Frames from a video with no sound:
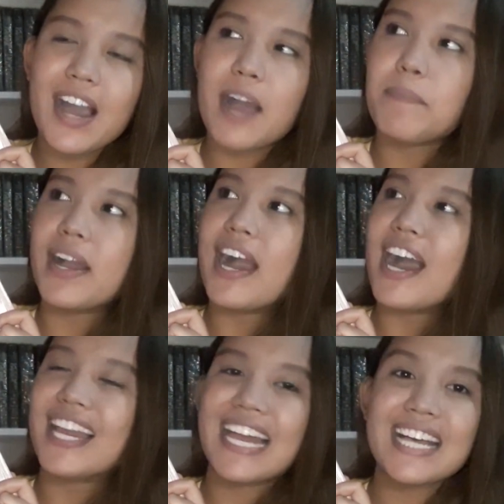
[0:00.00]
Ang
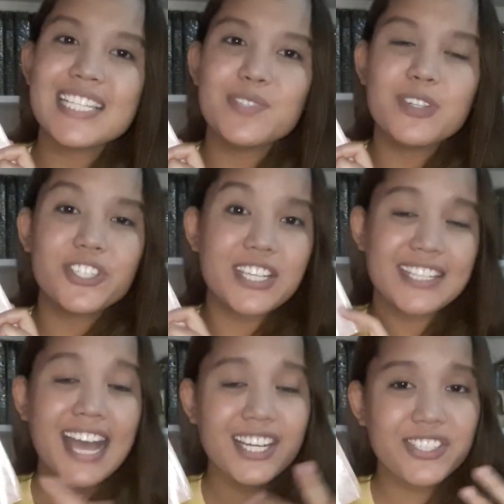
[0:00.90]
Pag-aaklas, which is
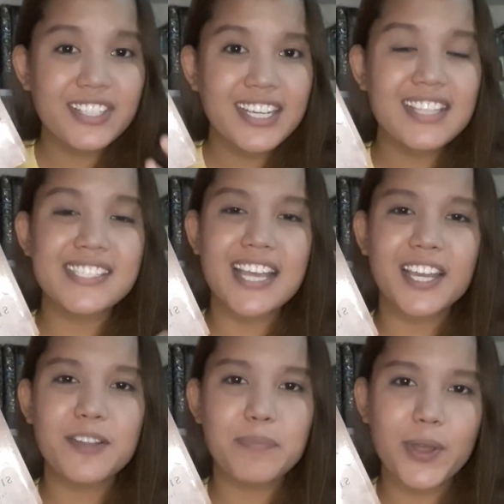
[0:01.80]
actually the
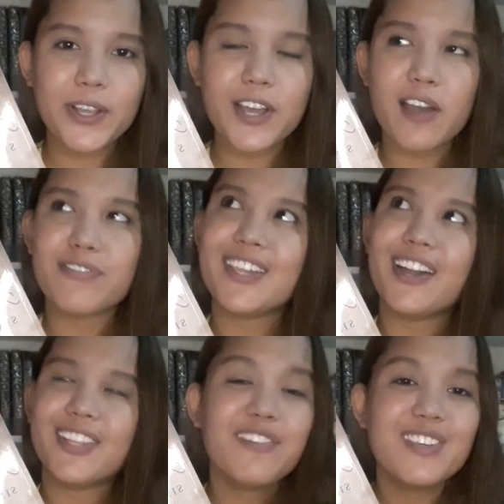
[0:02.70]
second book of the I
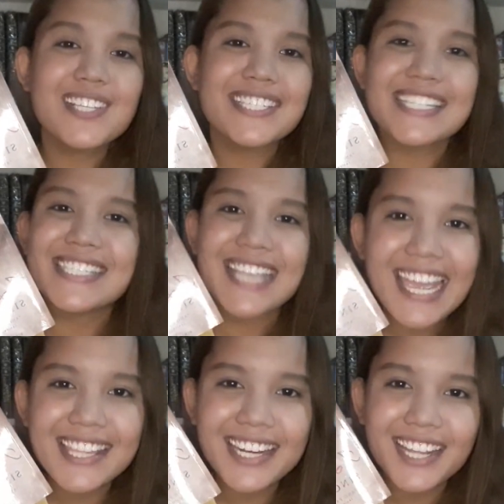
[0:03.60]
Love You Since
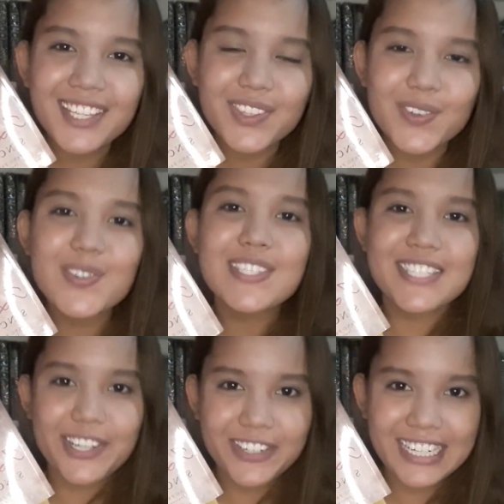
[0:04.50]
1892
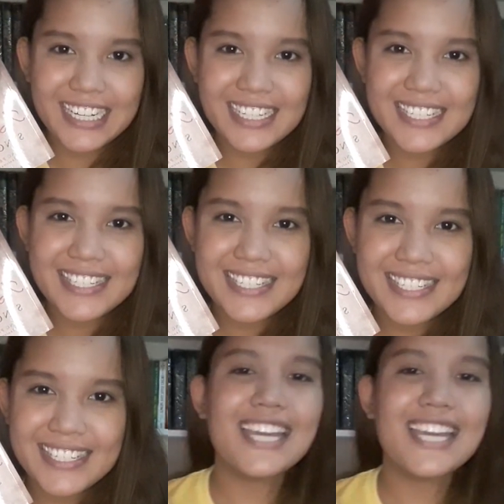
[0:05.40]
series.